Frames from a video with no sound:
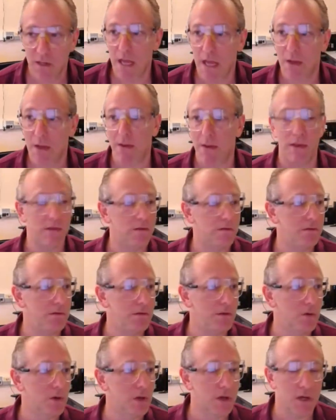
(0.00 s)
there. Anyway,
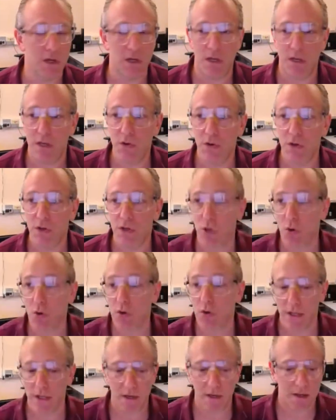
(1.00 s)
you could you could
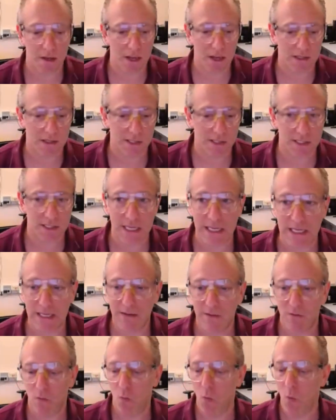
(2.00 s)
Google it and
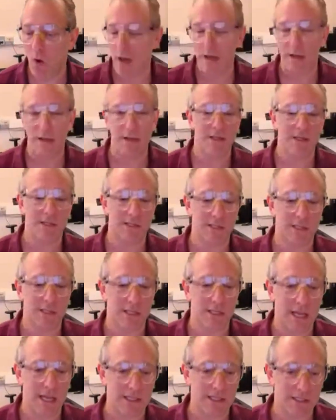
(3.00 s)
see what is
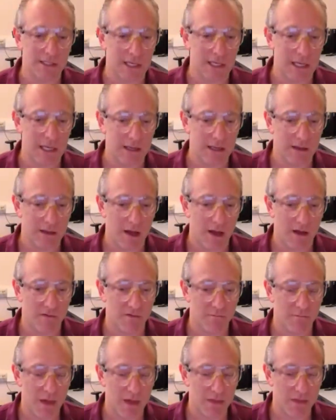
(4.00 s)
the density
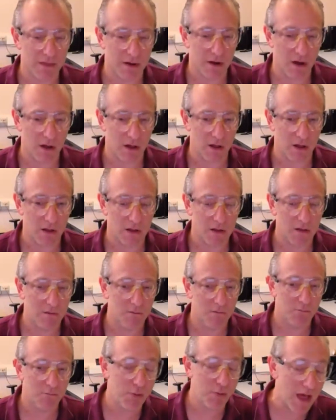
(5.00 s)
of methanol.
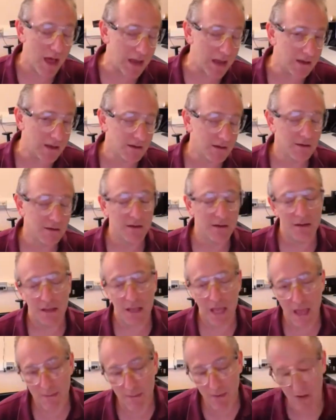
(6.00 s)
But
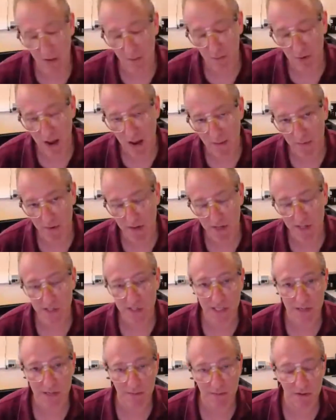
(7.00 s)
chemical
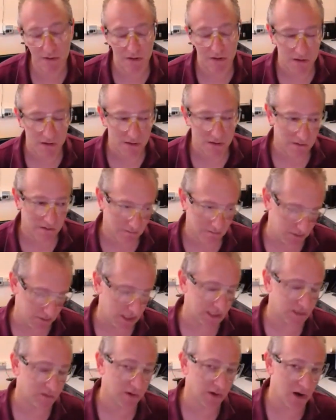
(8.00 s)
properties similar,
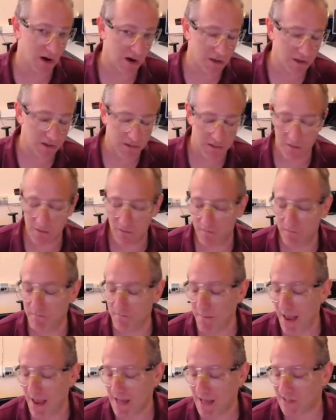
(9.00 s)
disregard the
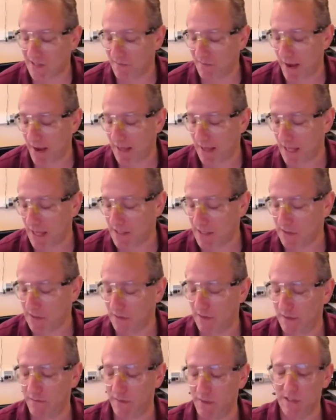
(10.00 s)
massive
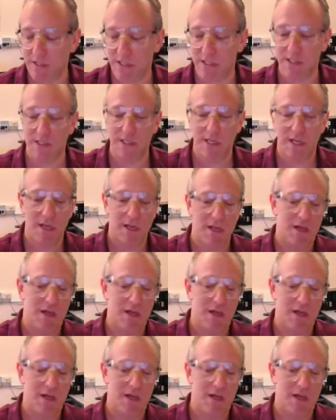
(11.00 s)
biological differences.